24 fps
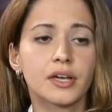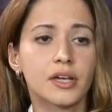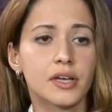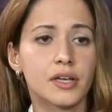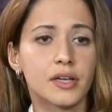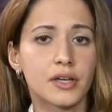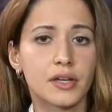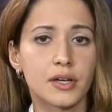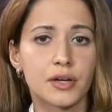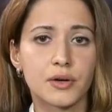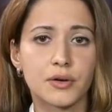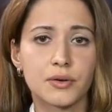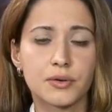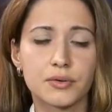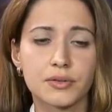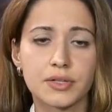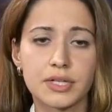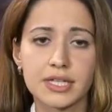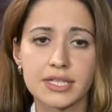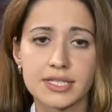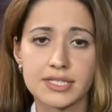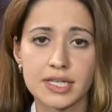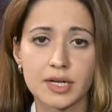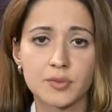you know,
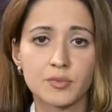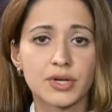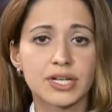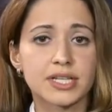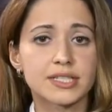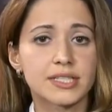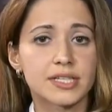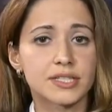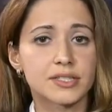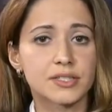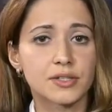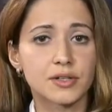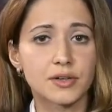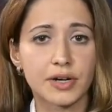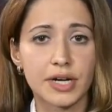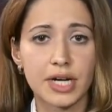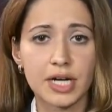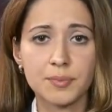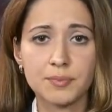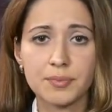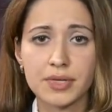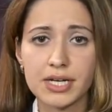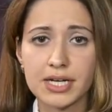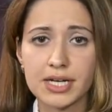in some ways that's
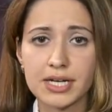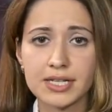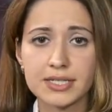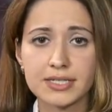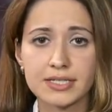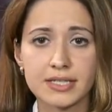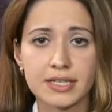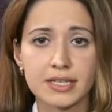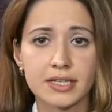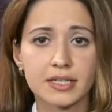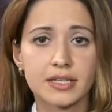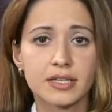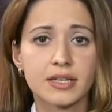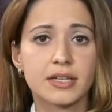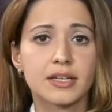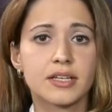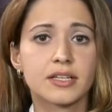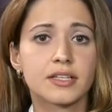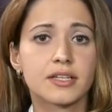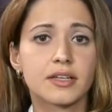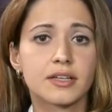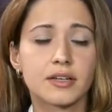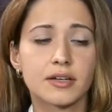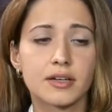great because it
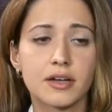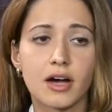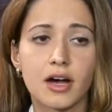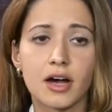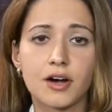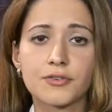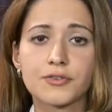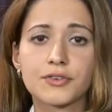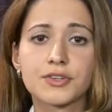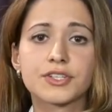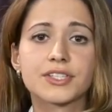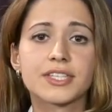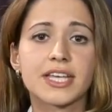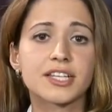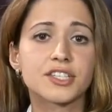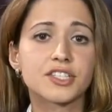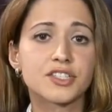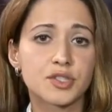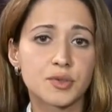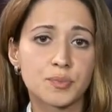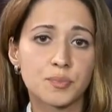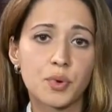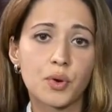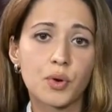offers that
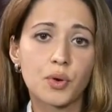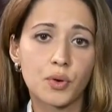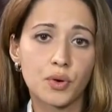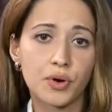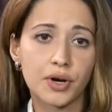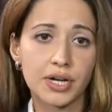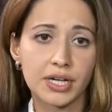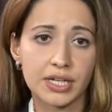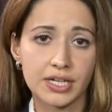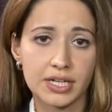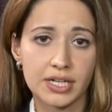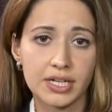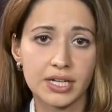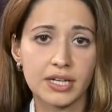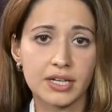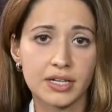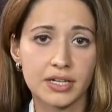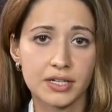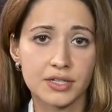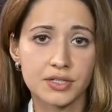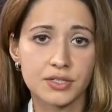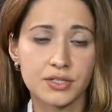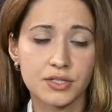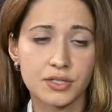support
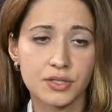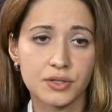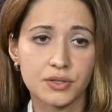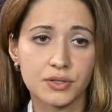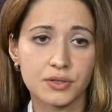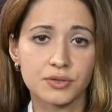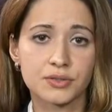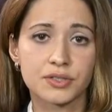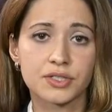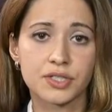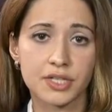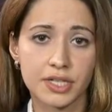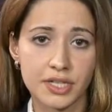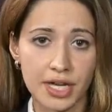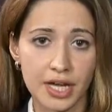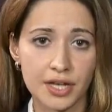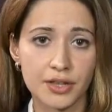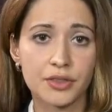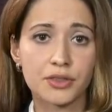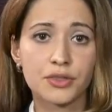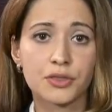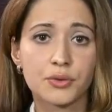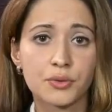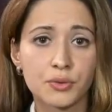needed too to
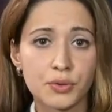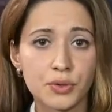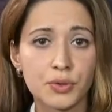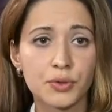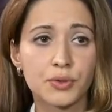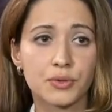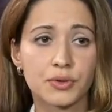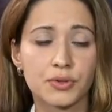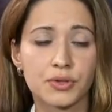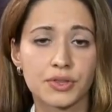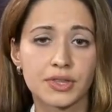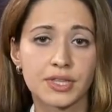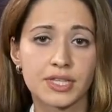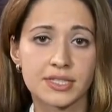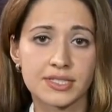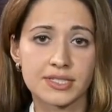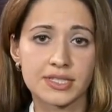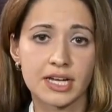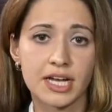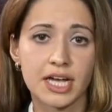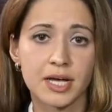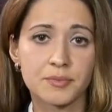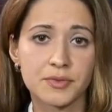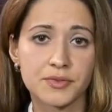get through this
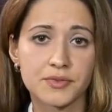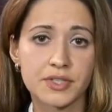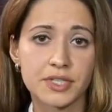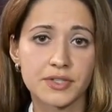time of